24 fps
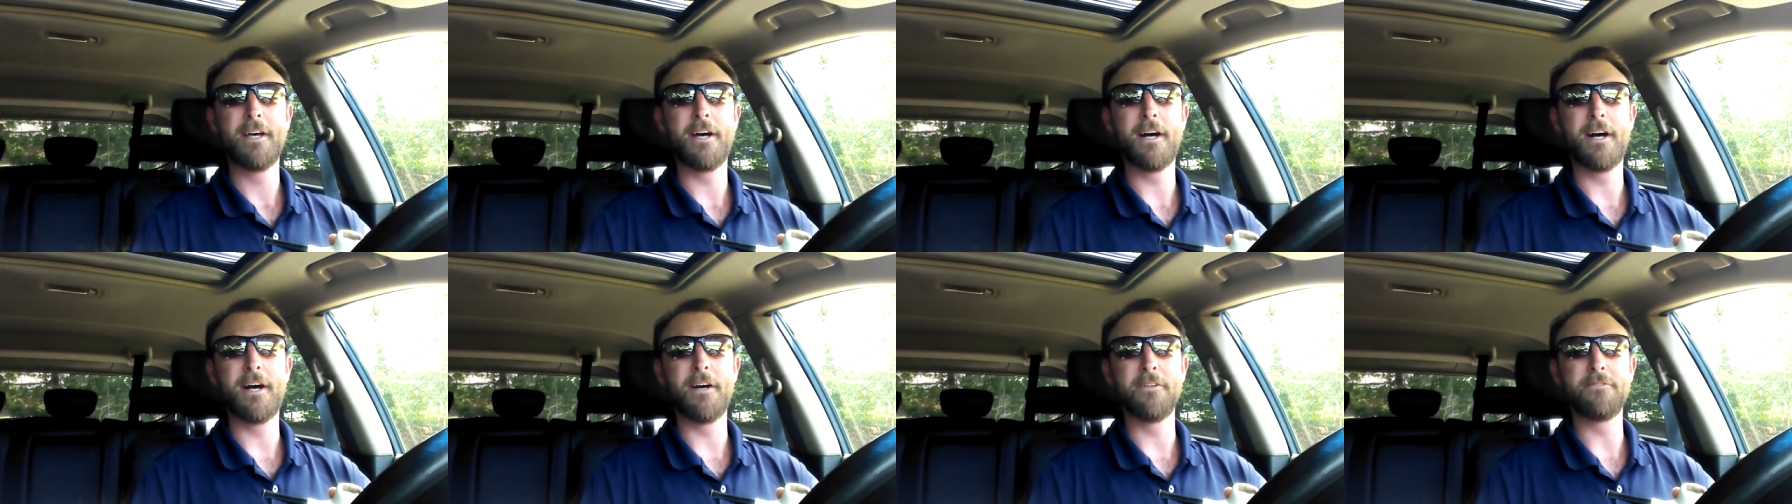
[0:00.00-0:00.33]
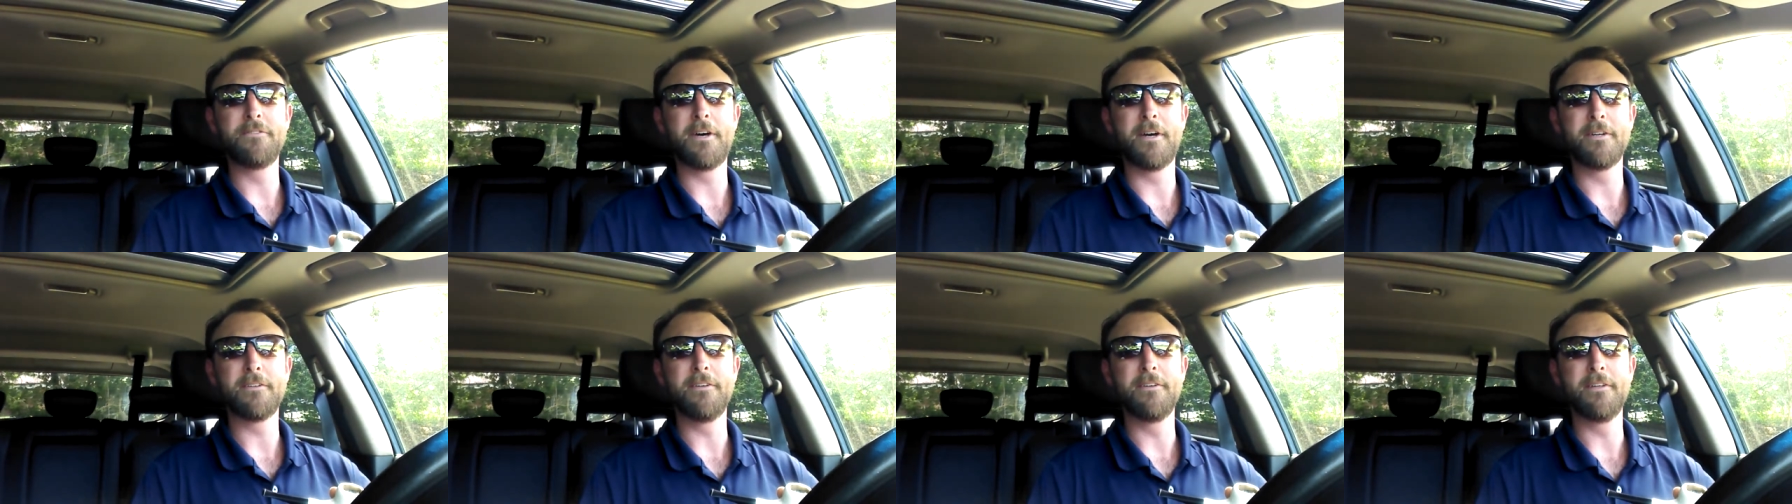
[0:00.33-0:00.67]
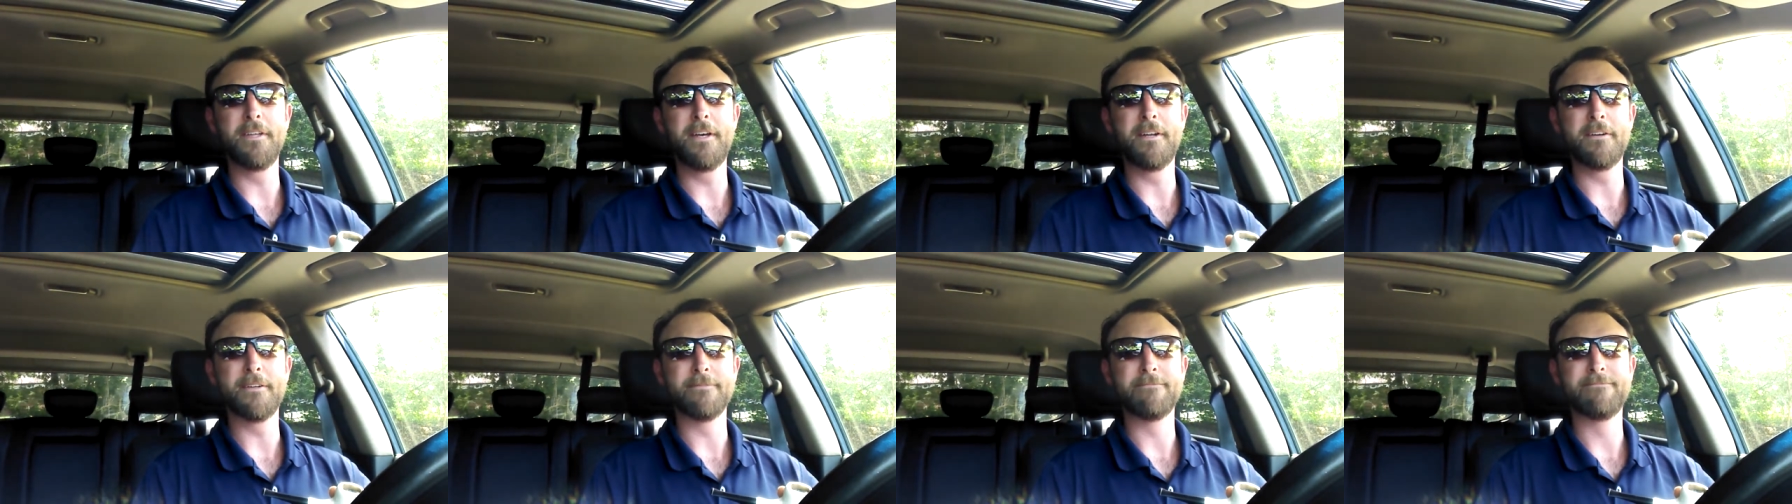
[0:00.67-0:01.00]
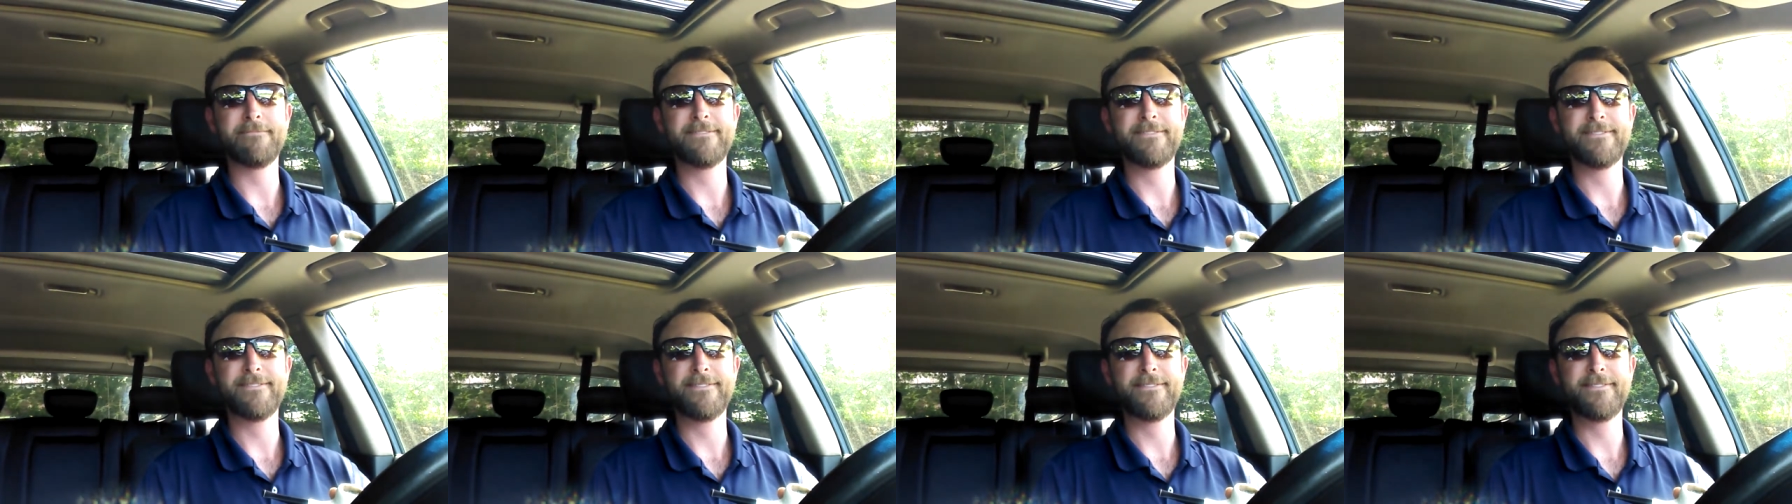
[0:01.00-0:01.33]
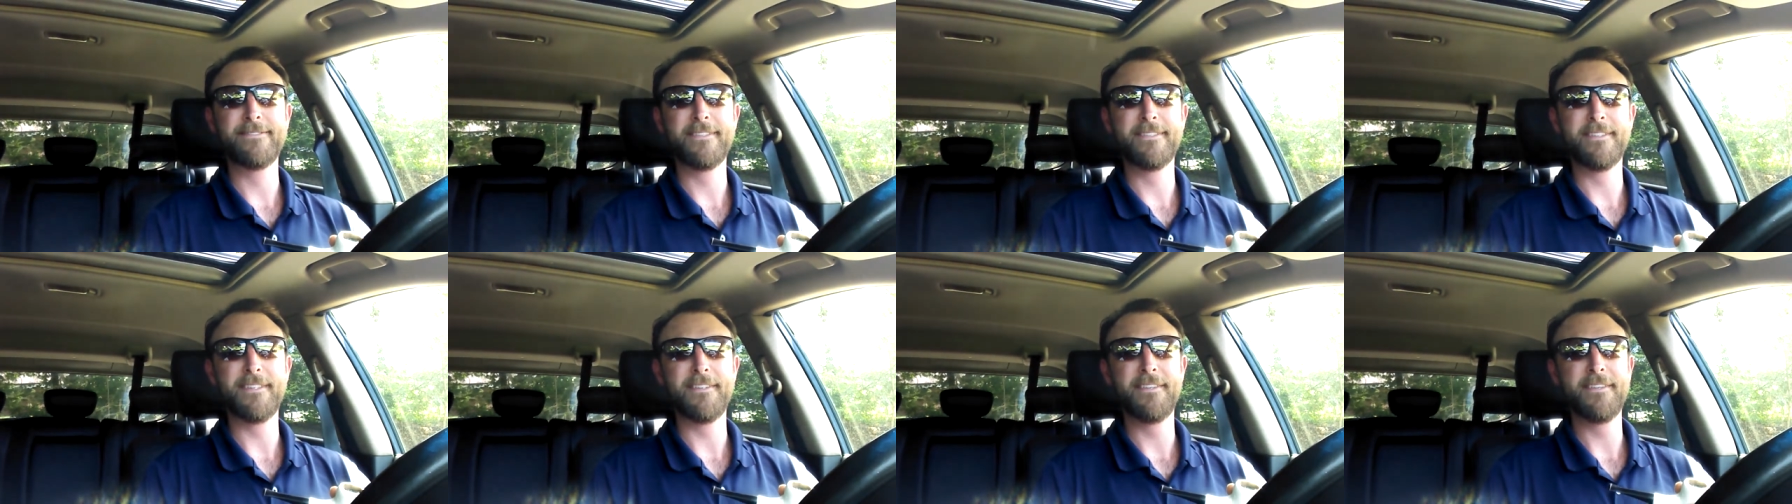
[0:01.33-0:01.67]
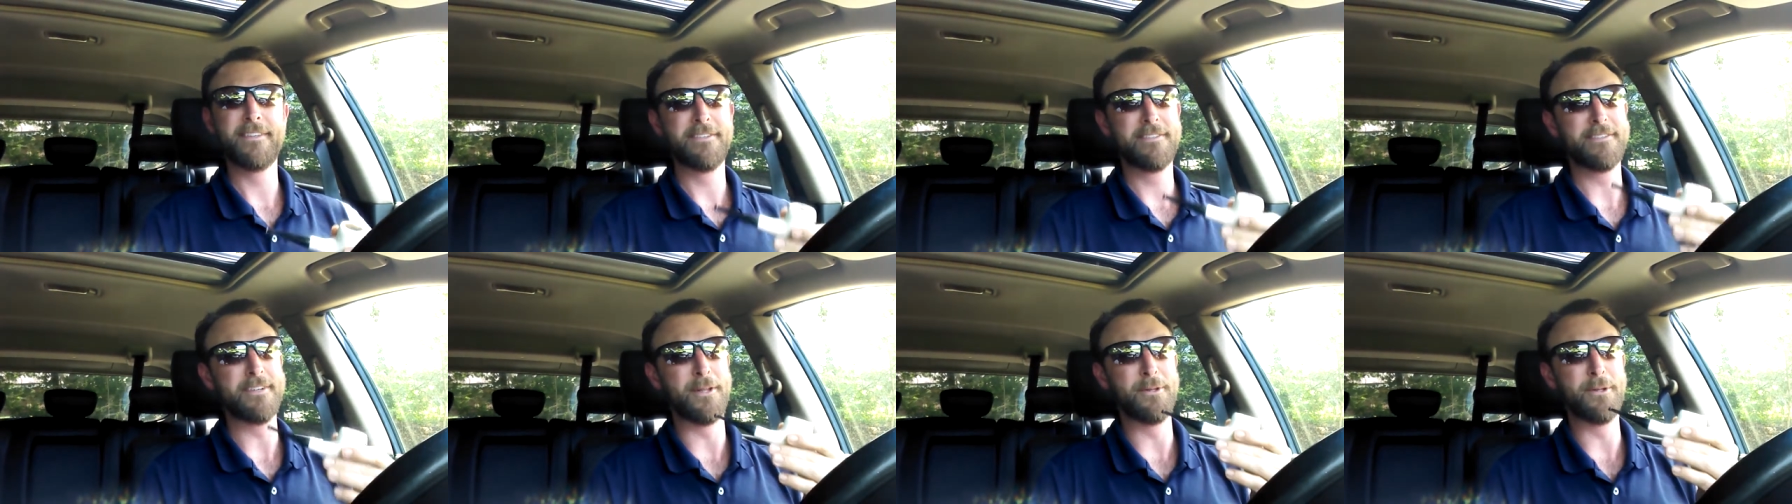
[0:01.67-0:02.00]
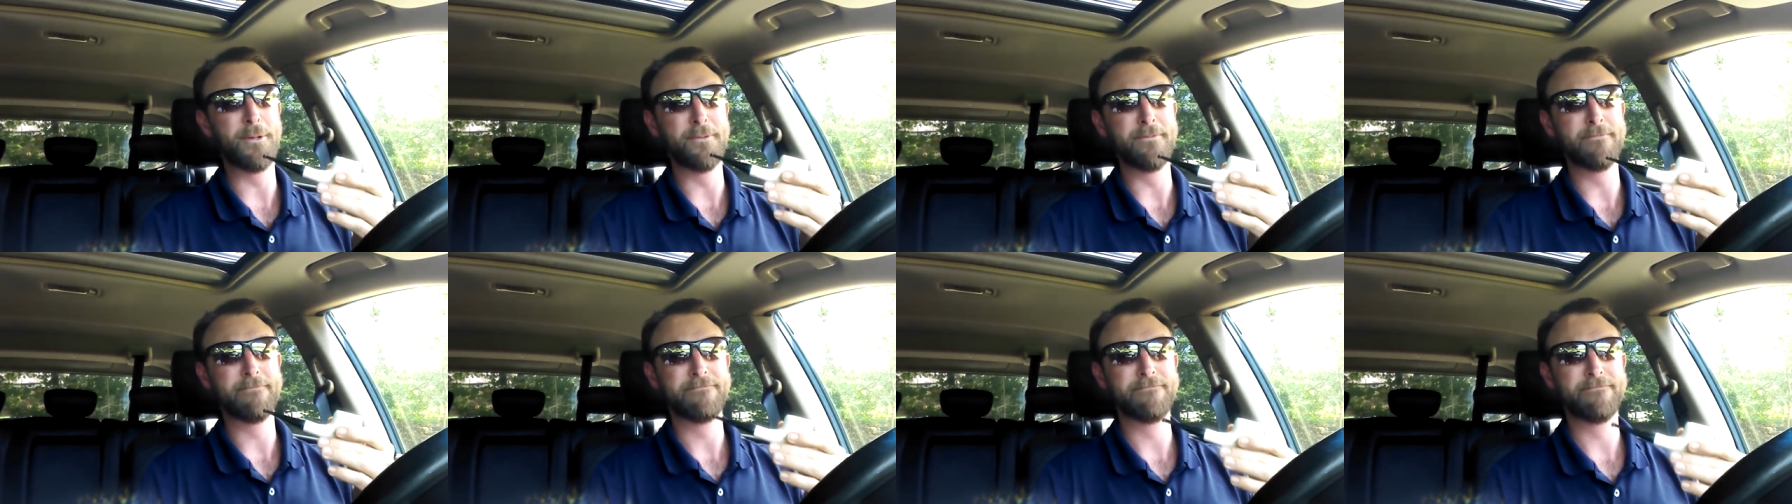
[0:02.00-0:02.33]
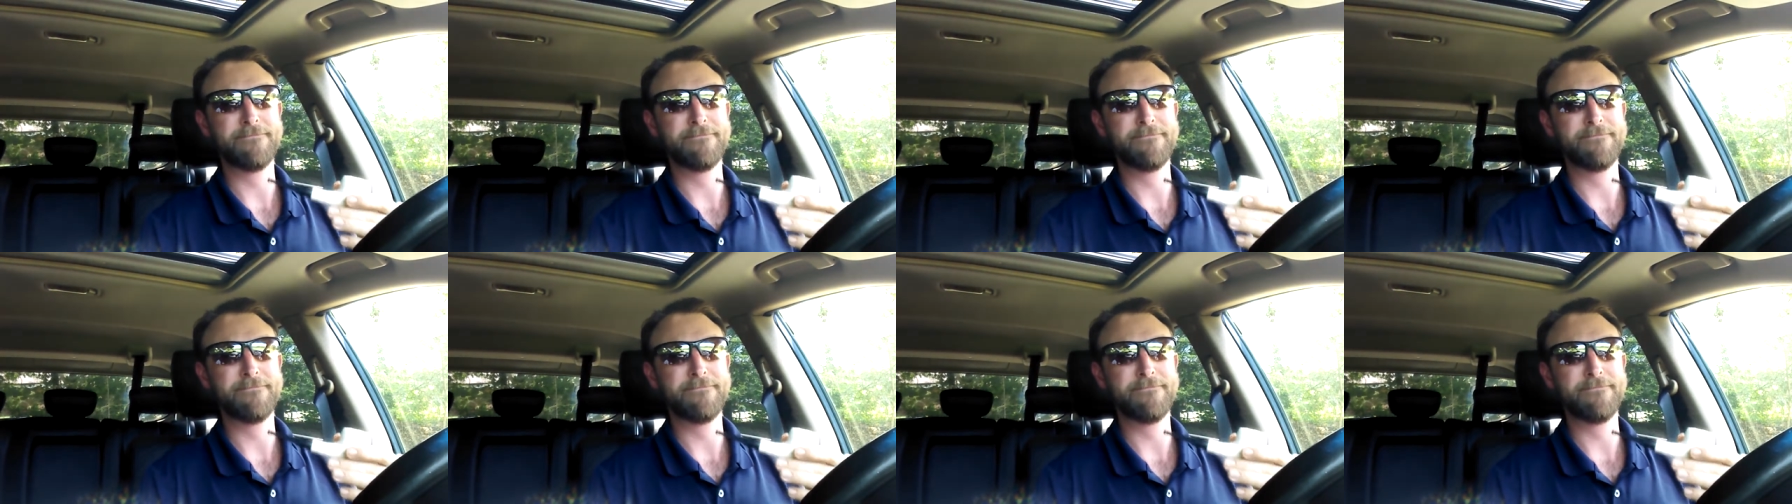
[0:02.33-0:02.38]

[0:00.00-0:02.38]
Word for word: I'll talk to you later. Salute.